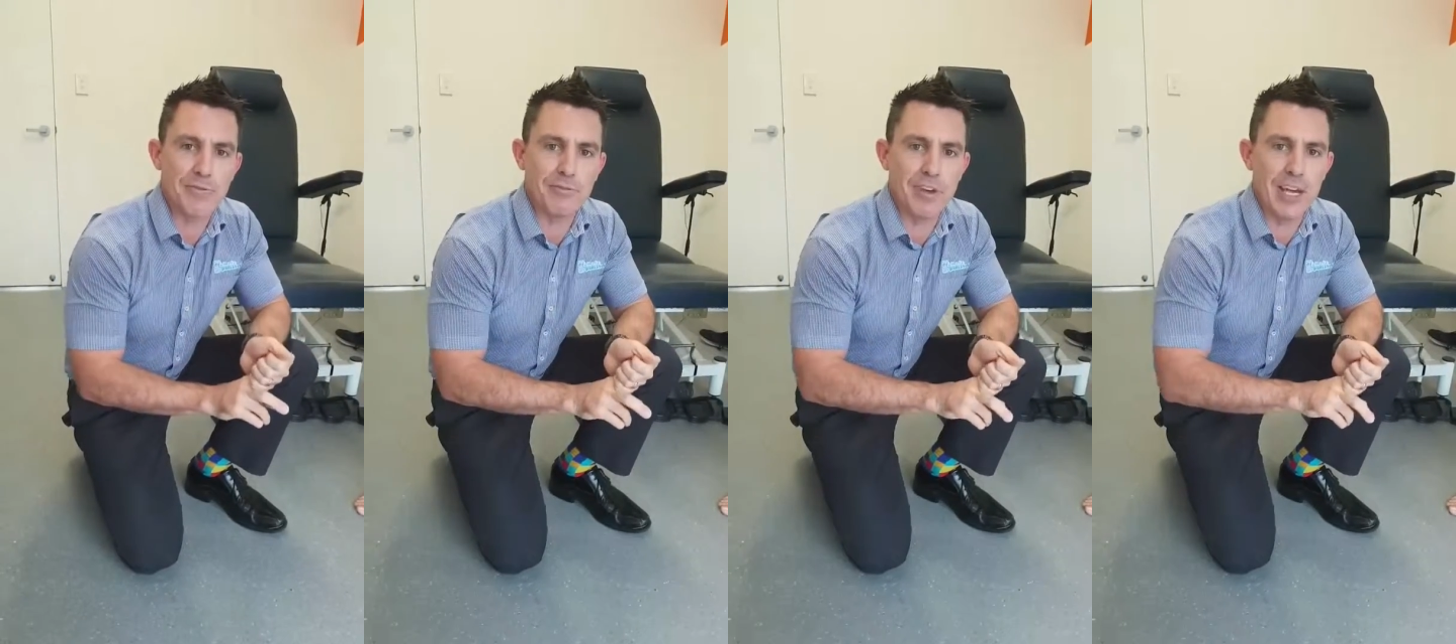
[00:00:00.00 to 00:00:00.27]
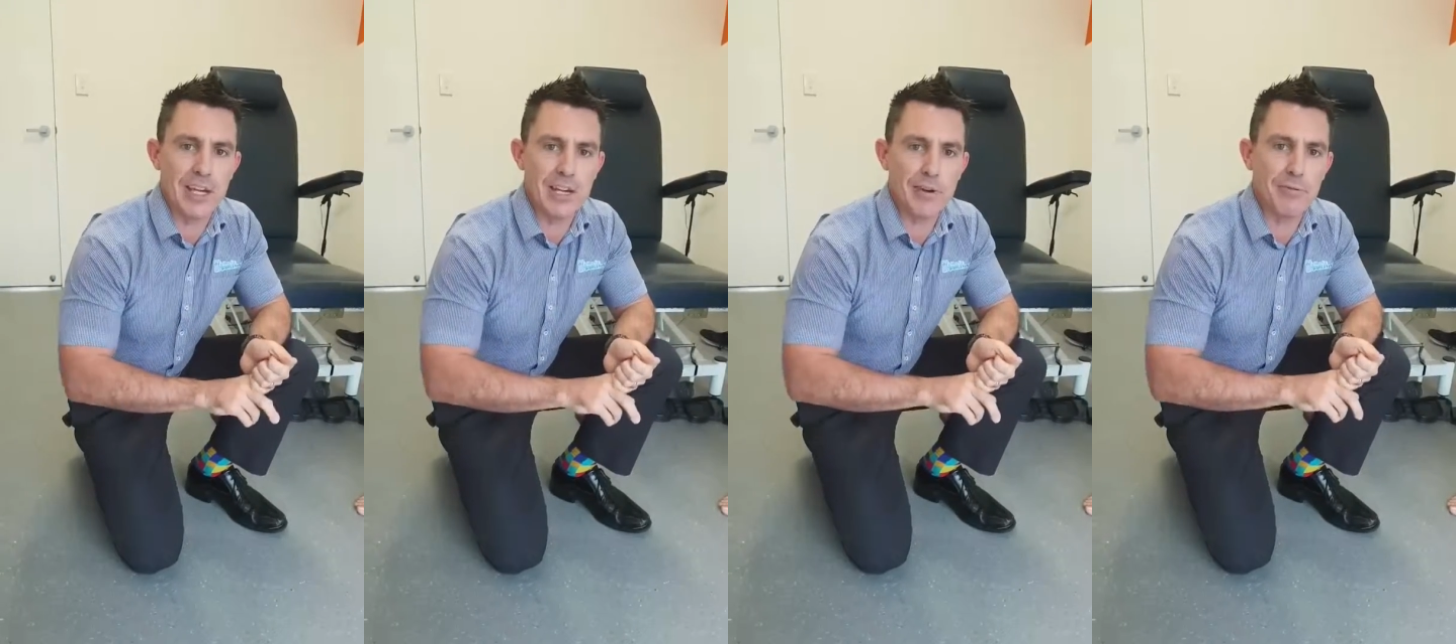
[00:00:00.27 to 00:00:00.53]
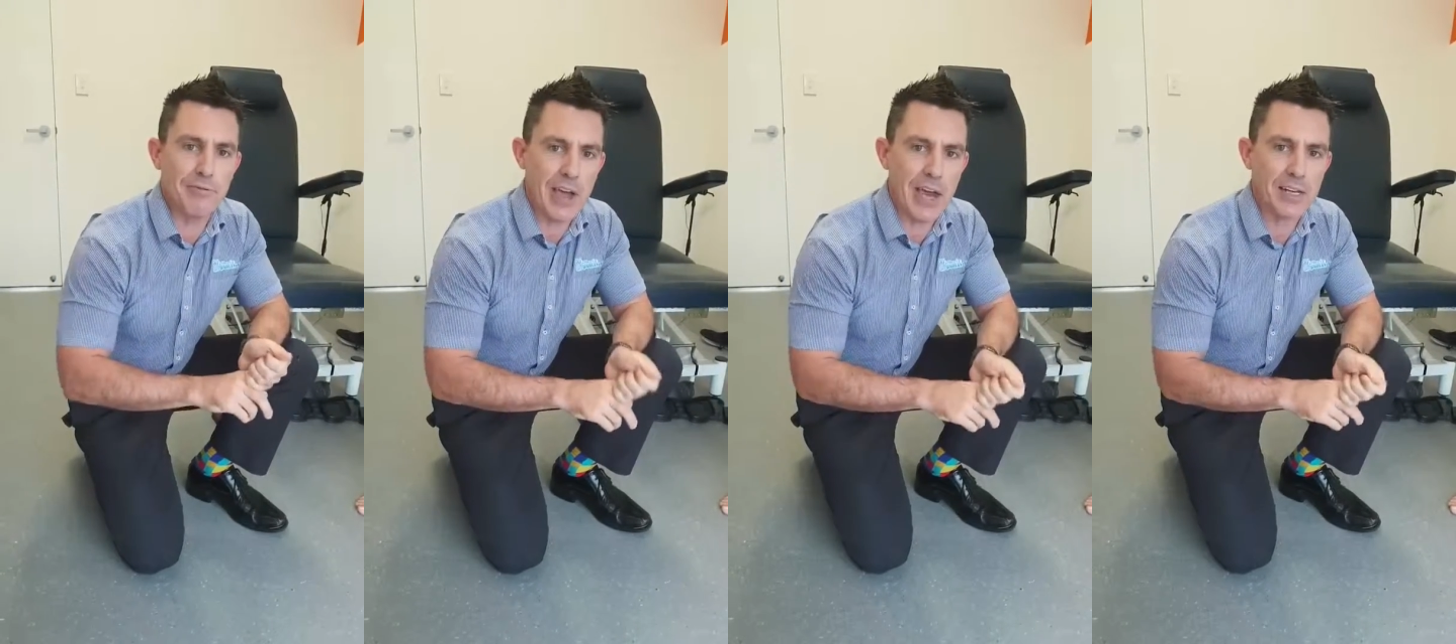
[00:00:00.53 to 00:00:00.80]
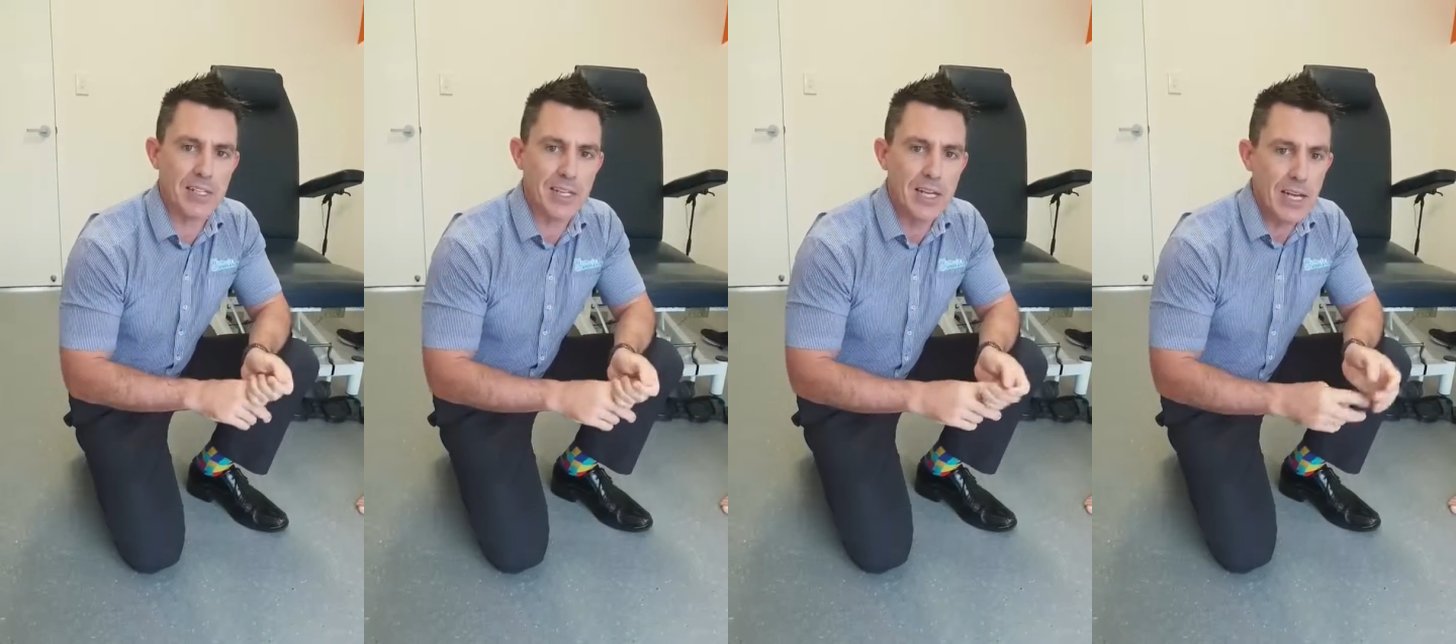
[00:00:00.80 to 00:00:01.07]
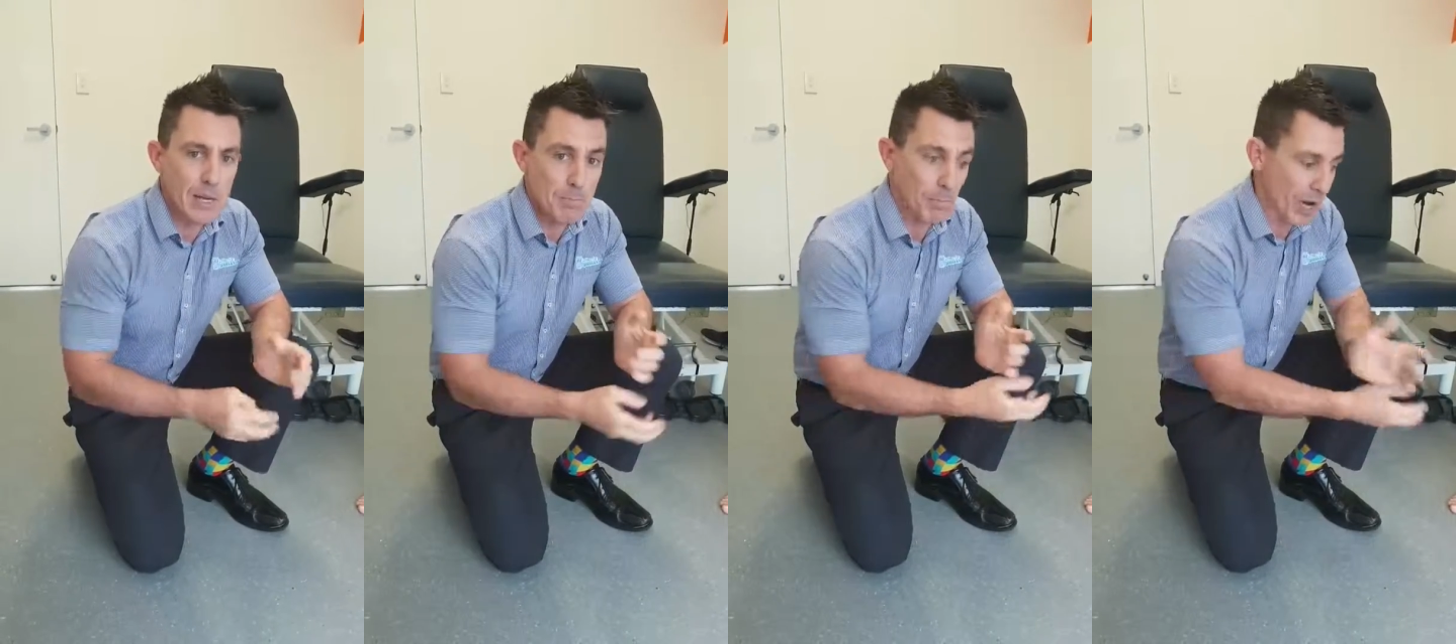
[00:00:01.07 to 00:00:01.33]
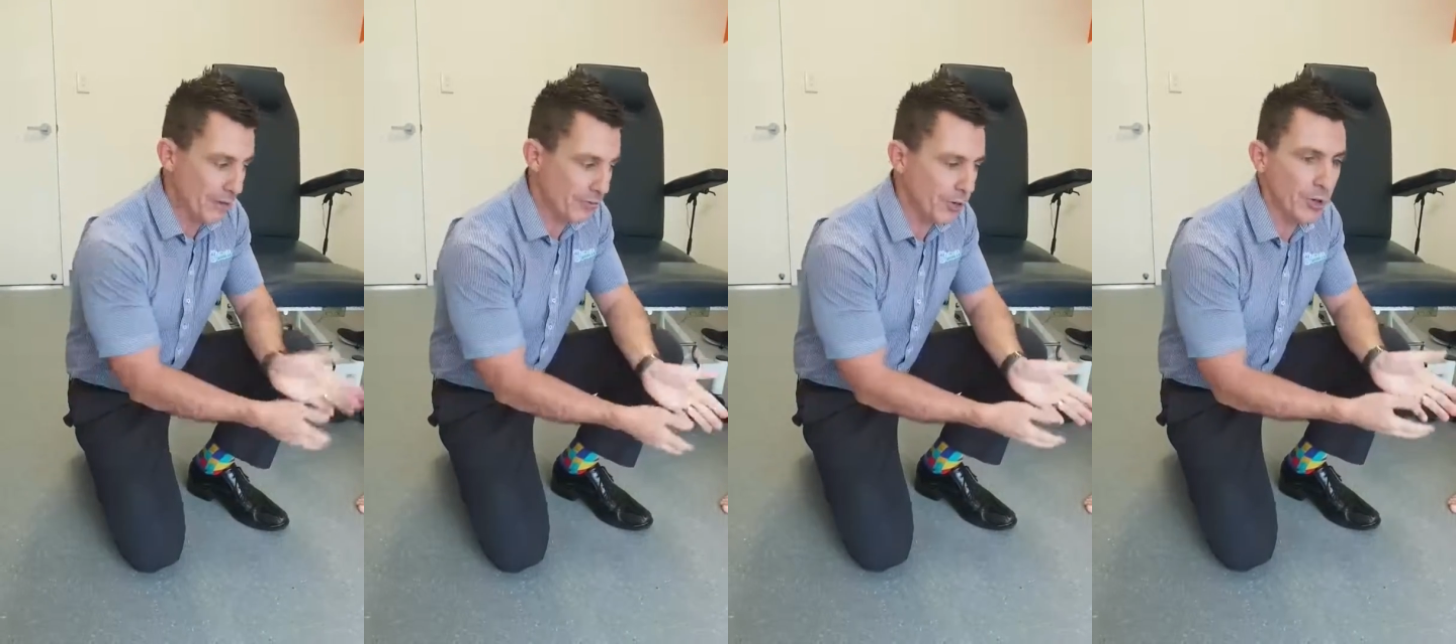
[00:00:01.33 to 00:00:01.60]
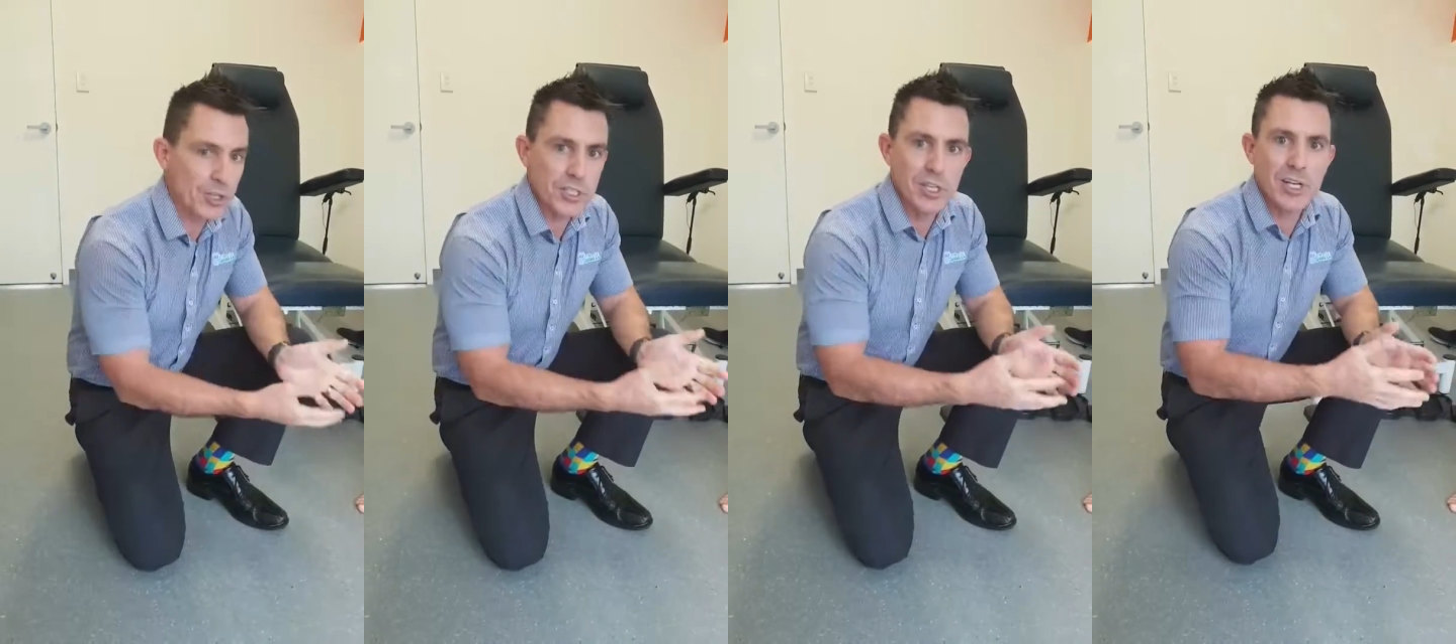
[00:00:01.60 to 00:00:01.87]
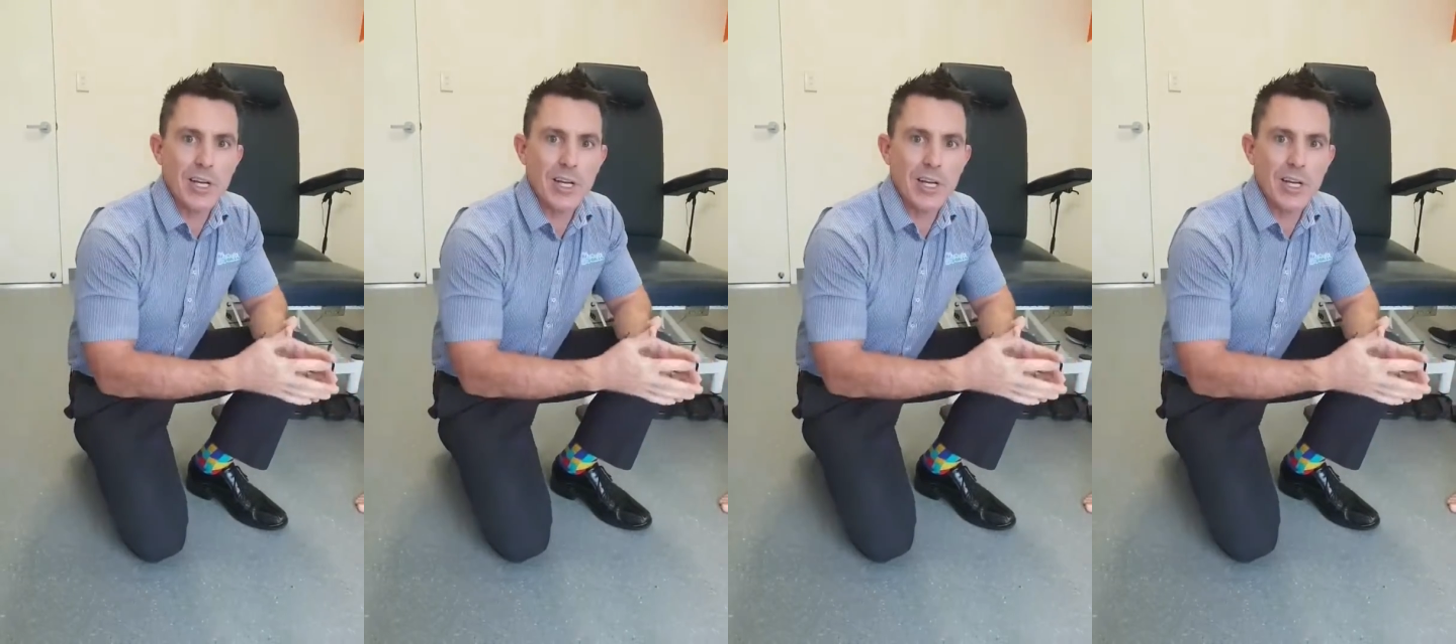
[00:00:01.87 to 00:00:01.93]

feet affect my foot